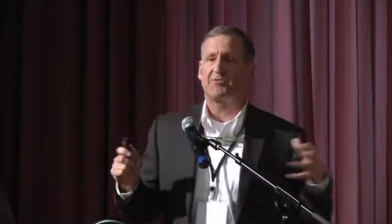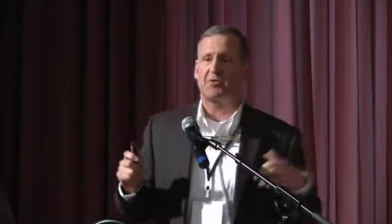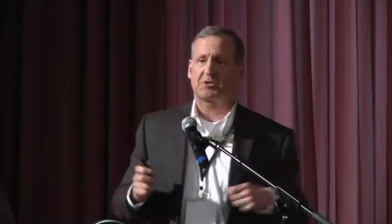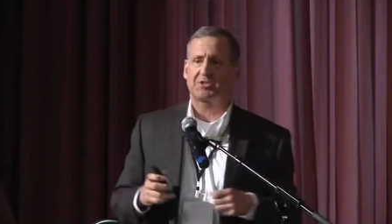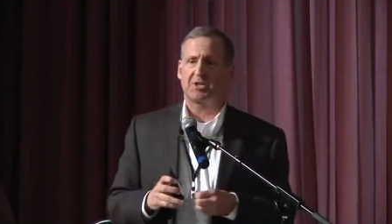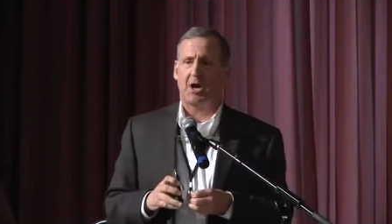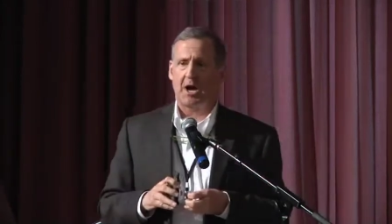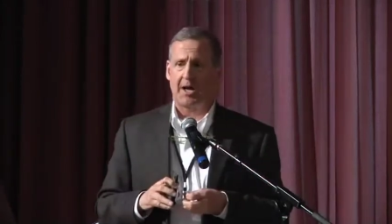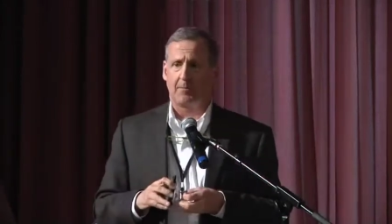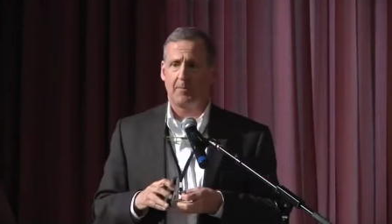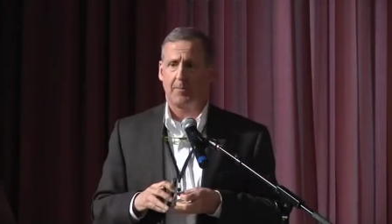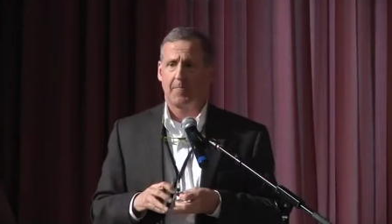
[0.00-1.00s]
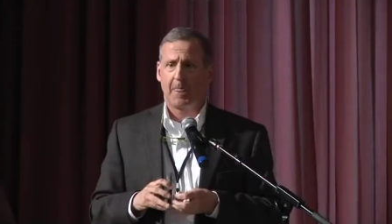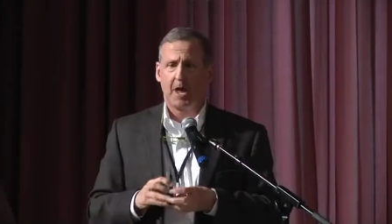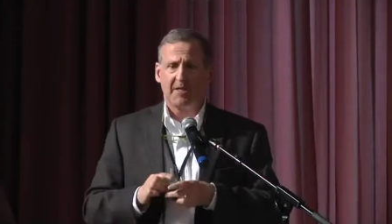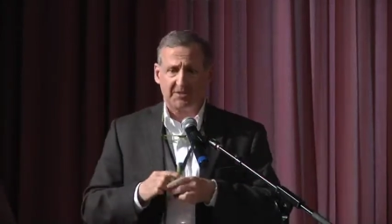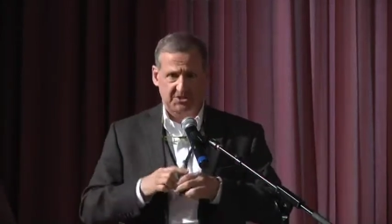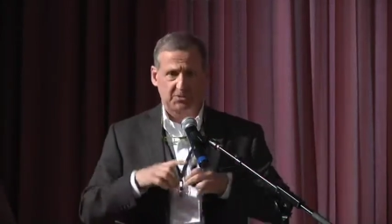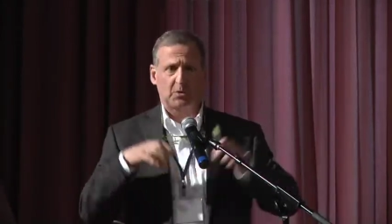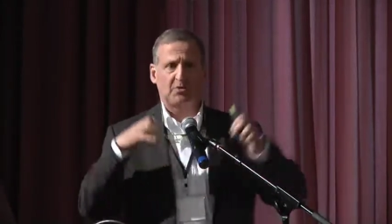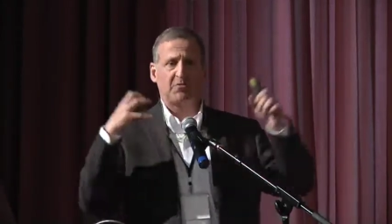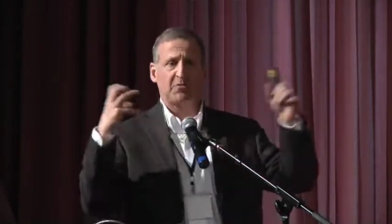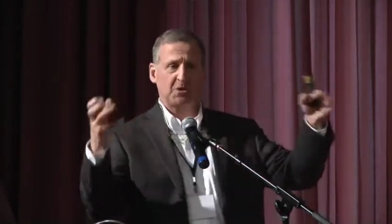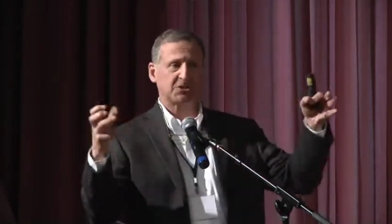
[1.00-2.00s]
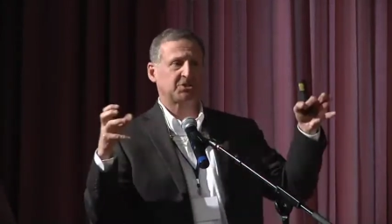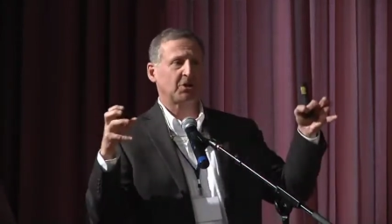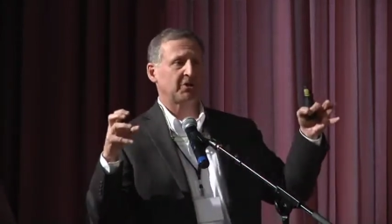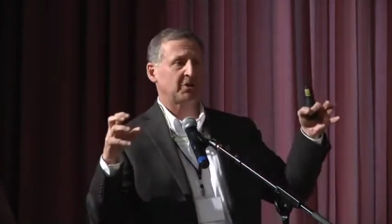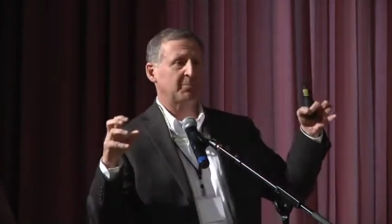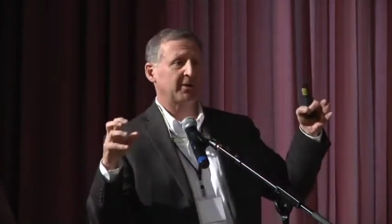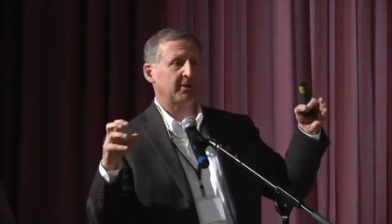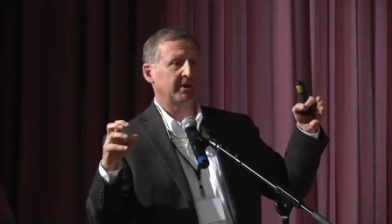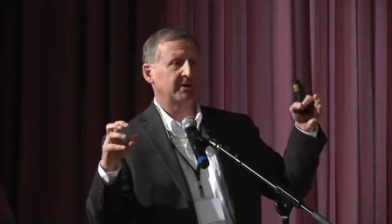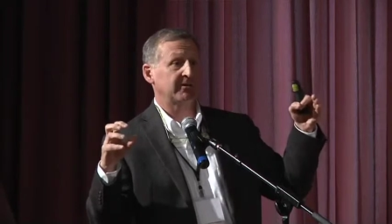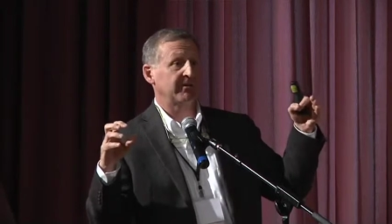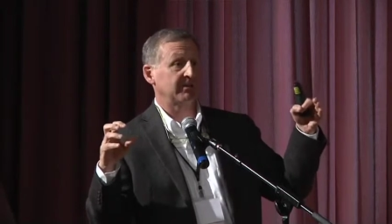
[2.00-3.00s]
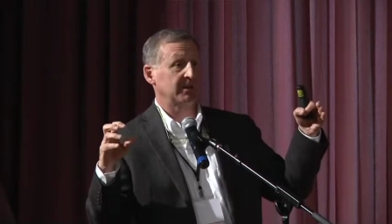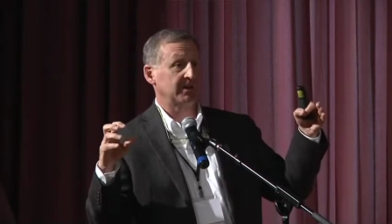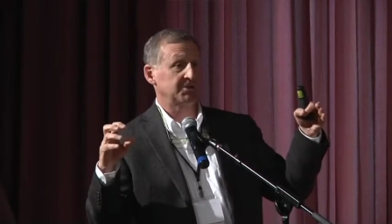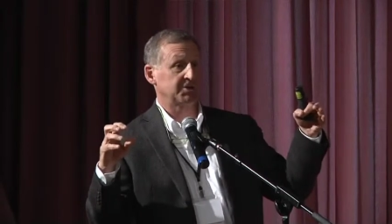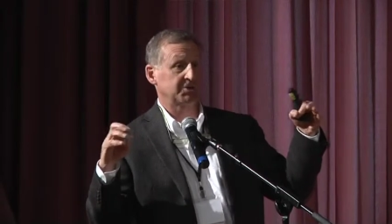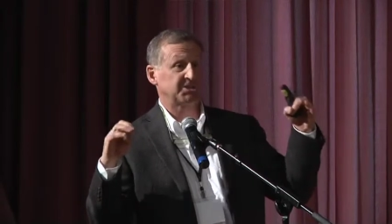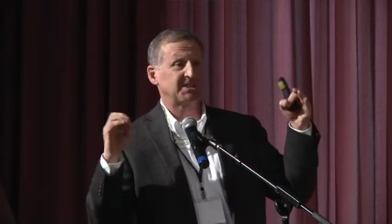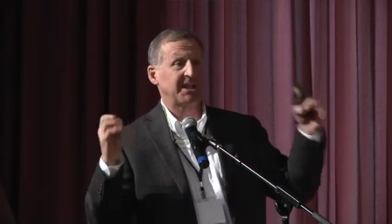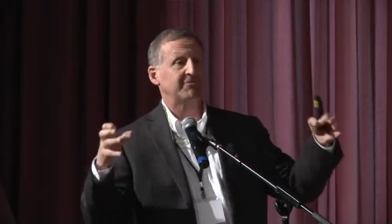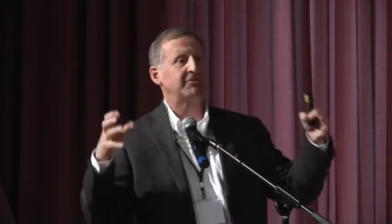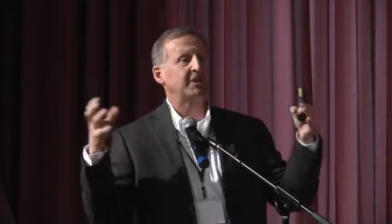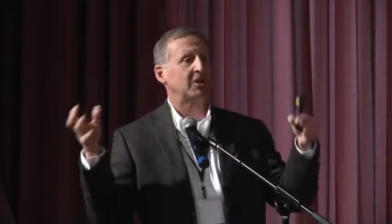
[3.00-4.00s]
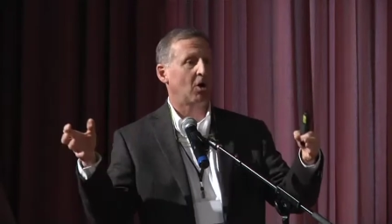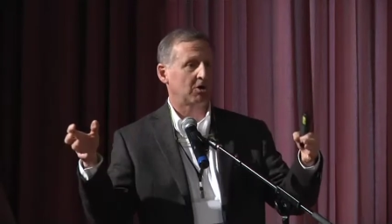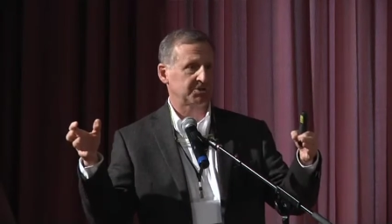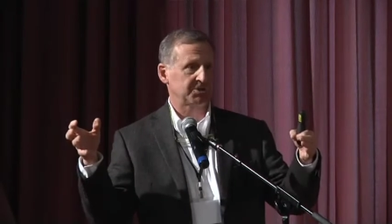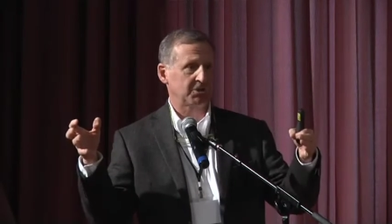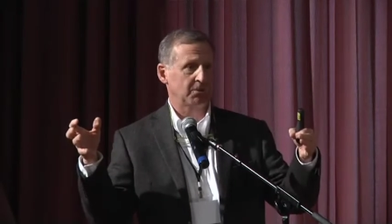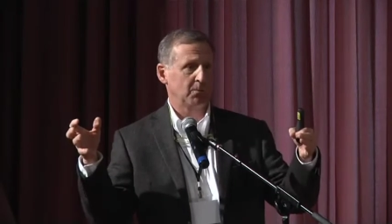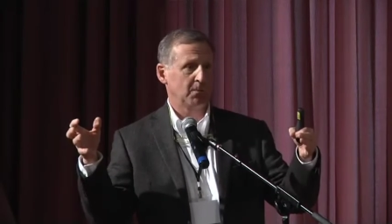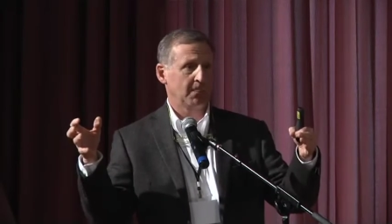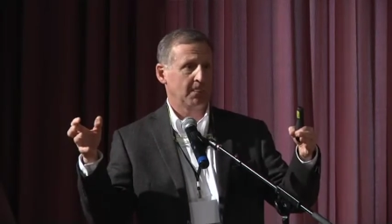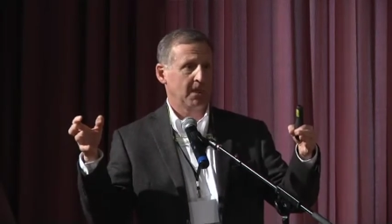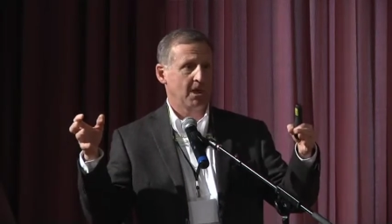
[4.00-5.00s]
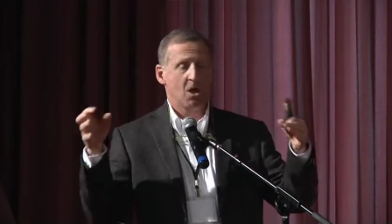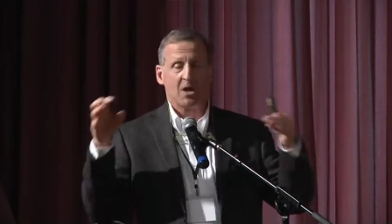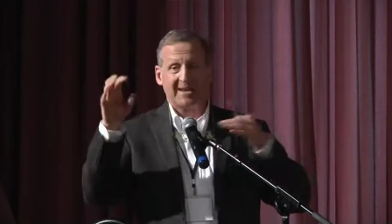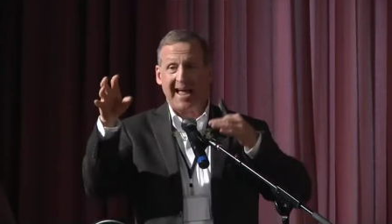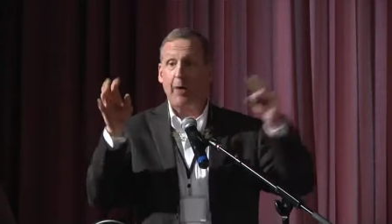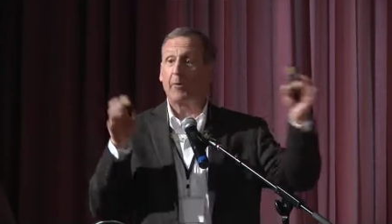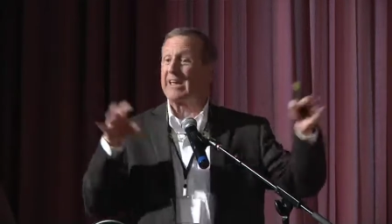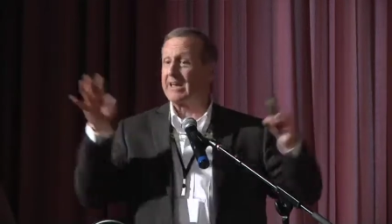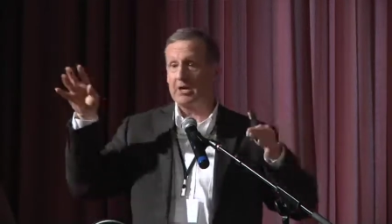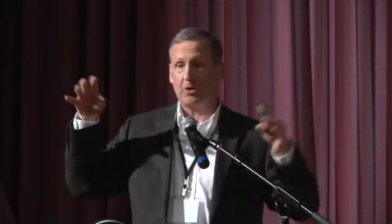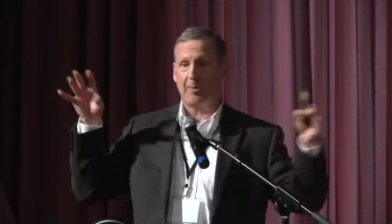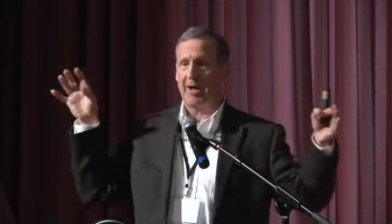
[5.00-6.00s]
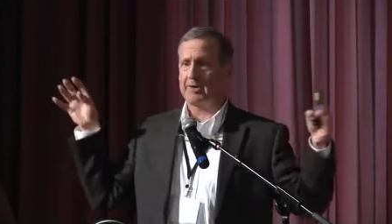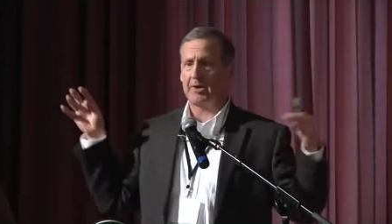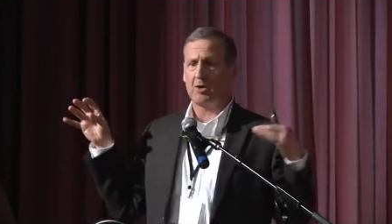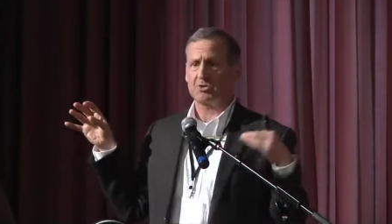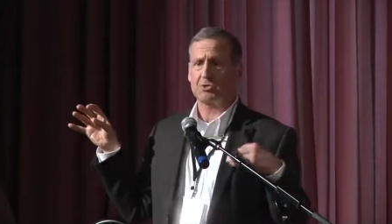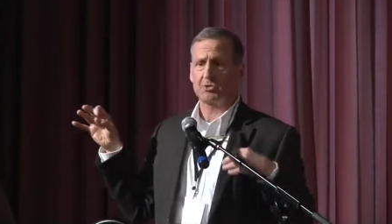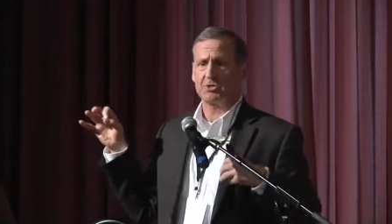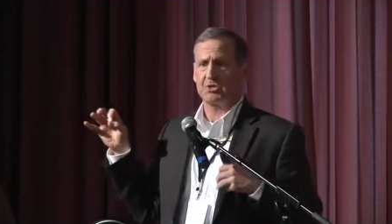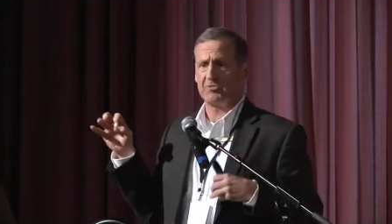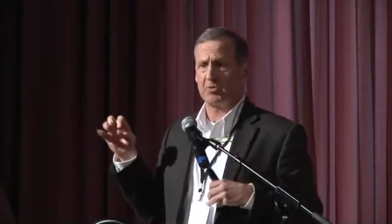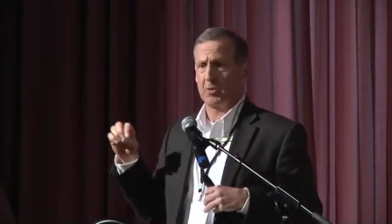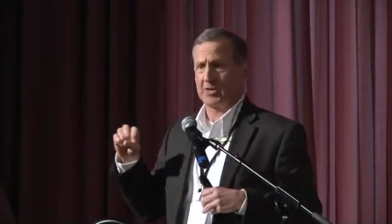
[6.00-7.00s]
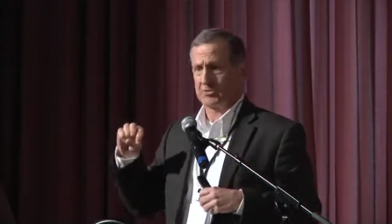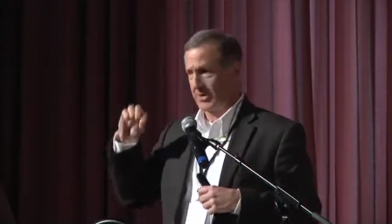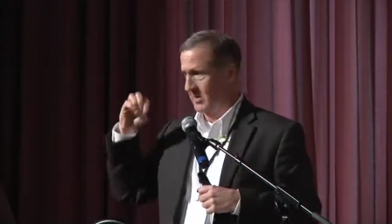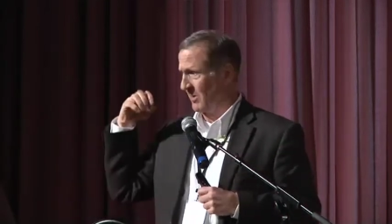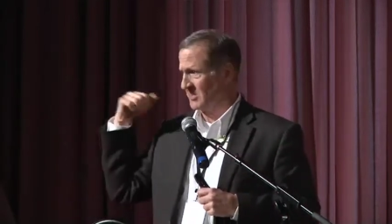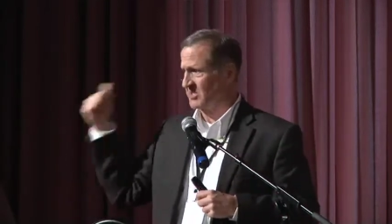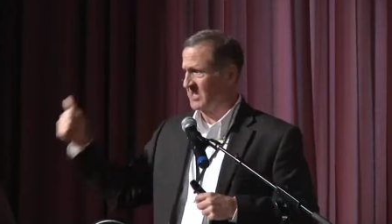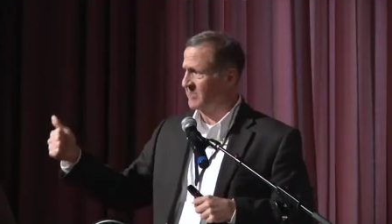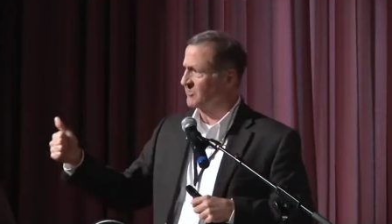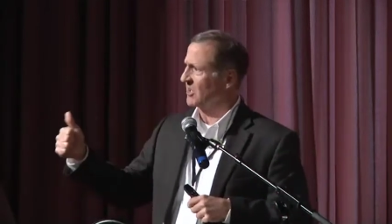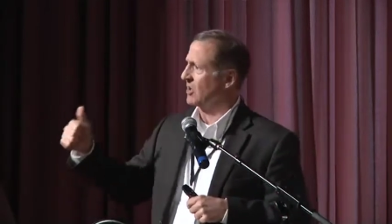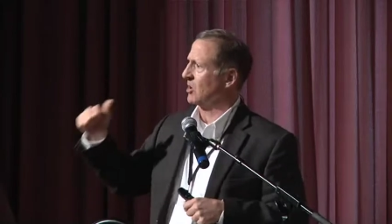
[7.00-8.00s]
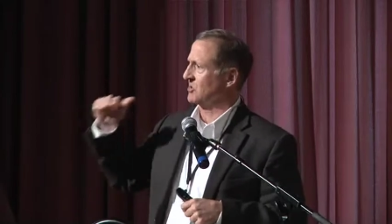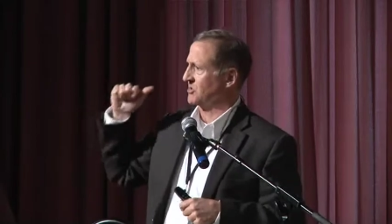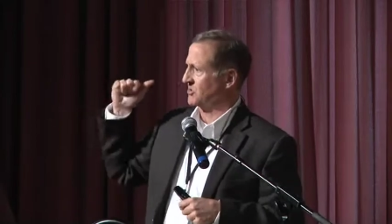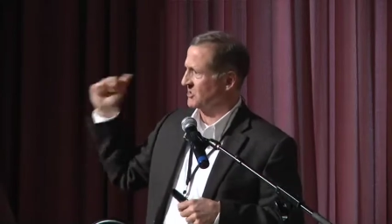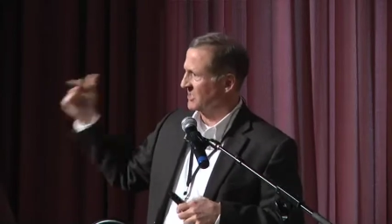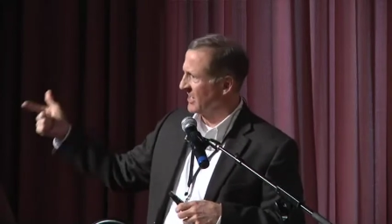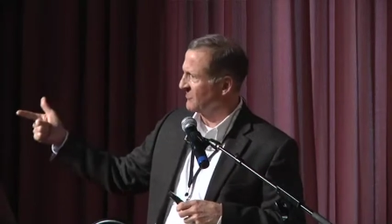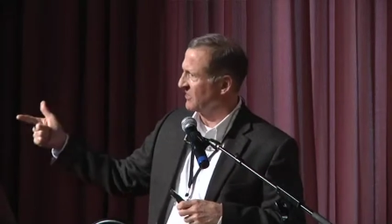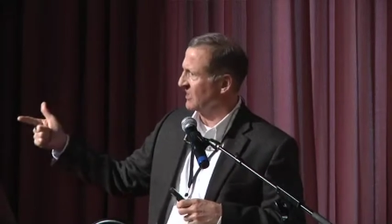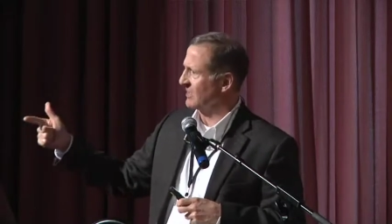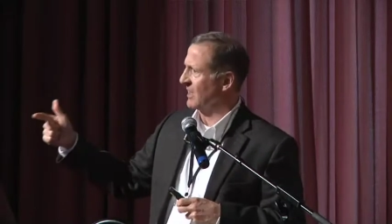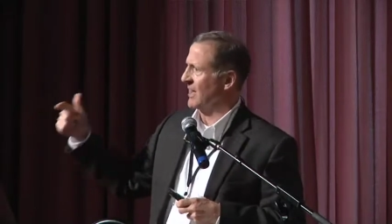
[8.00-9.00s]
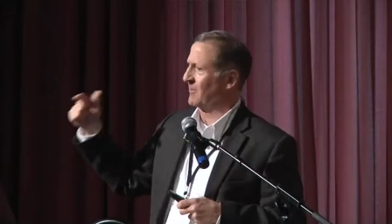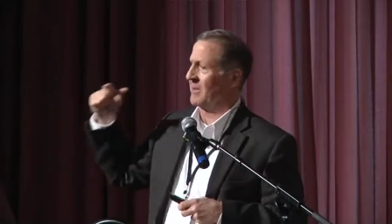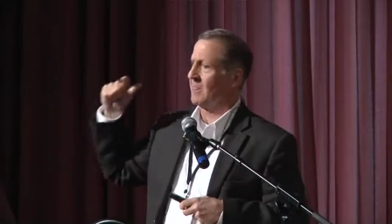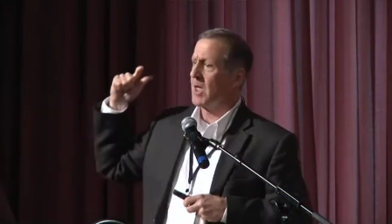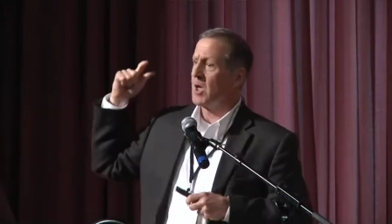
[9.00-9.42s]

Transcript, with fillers: first time this is where it first started appearing into the literature safety culture. Now we hear about it in all sorts of different ways. We hear about safety culture, safety climate,